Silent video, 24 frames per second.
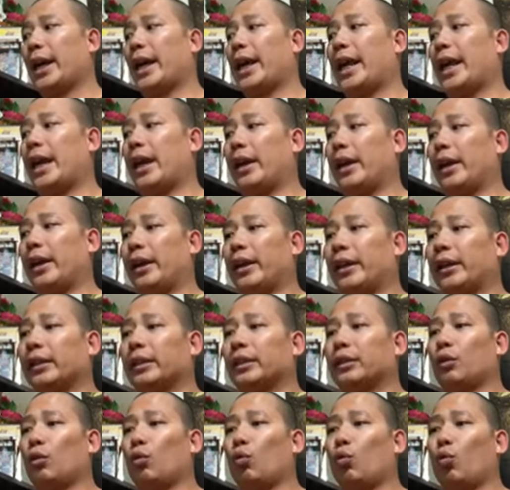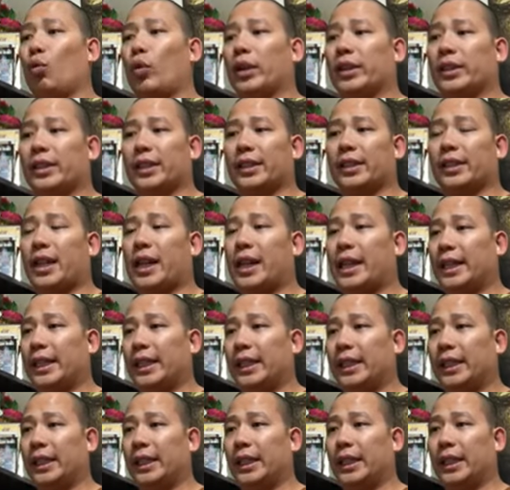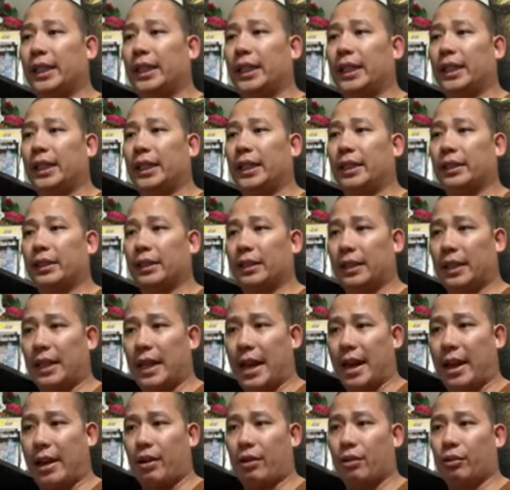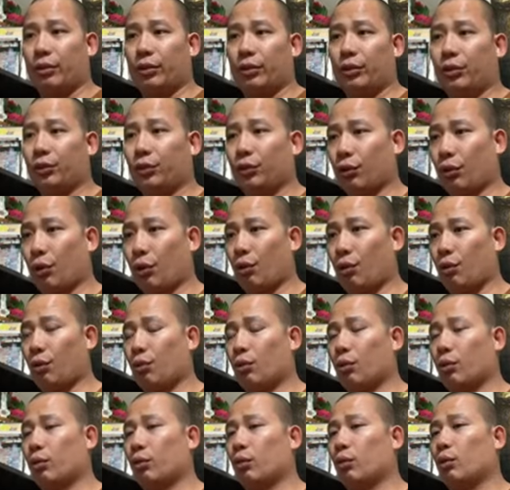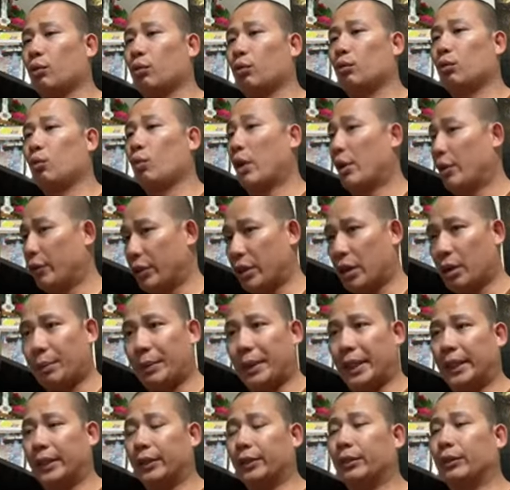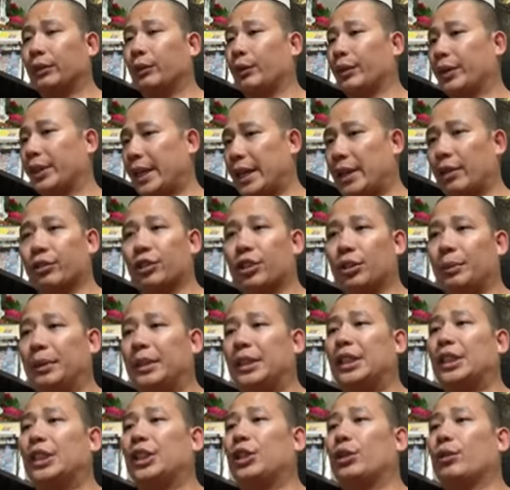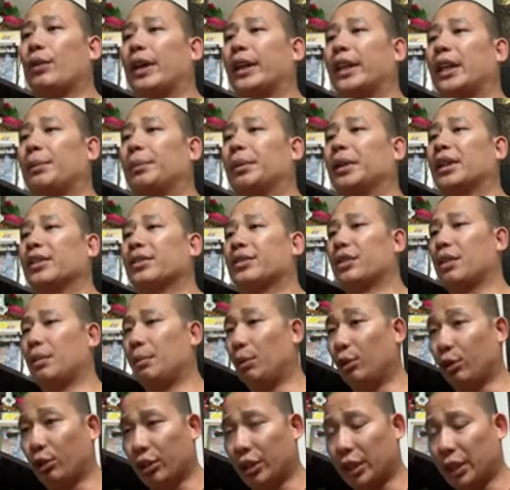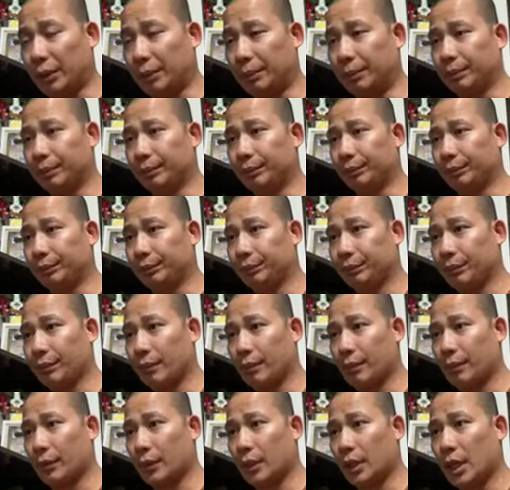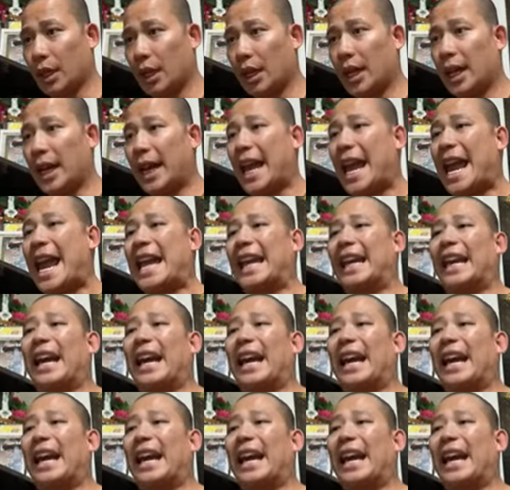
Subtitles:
and what society is now so welcoming with the LGBTQIA+ community, and